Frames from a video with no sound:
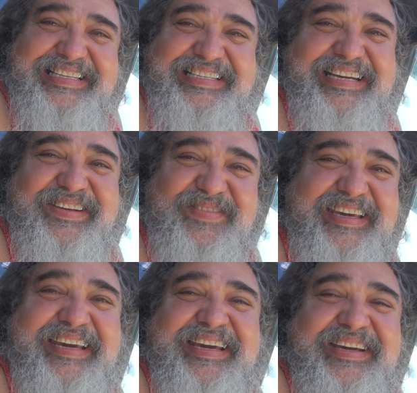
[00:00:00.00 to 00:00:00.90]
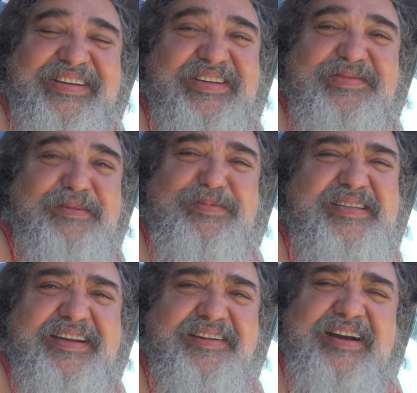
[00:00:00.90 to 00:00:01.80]
she's gonna be who's
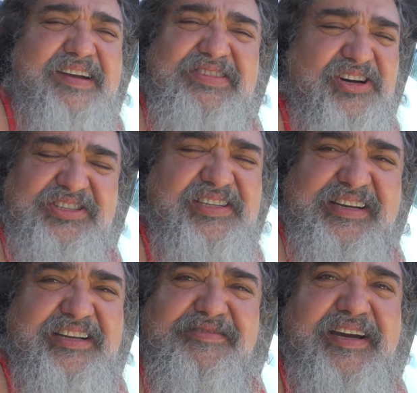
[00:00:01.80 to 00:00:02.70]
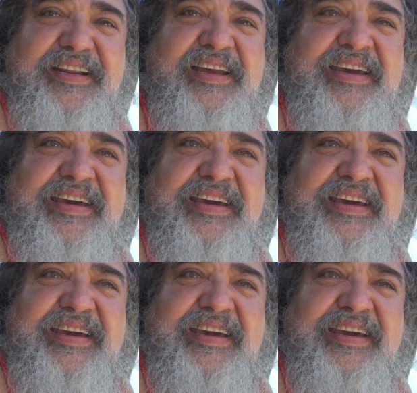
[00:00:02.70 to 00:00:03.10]
representing her. I know she's gonna win.